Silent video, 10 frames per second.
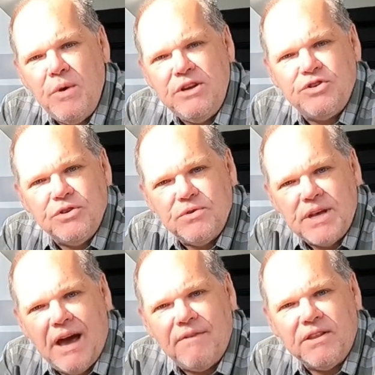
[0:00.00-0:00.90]
issues
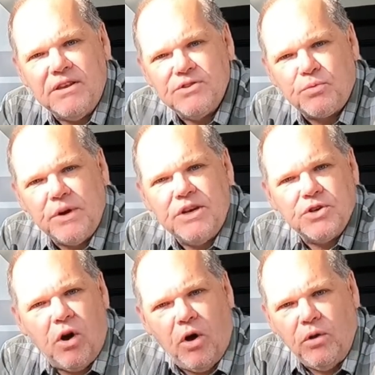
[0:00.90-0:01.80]
having these
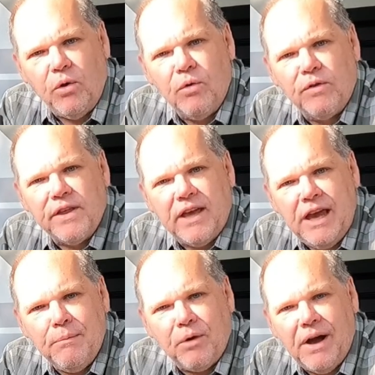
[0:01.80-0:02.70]
reach all over the
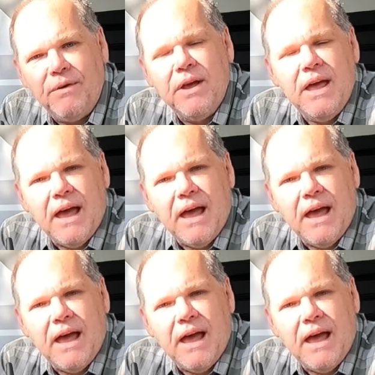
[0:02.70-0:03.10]
campground,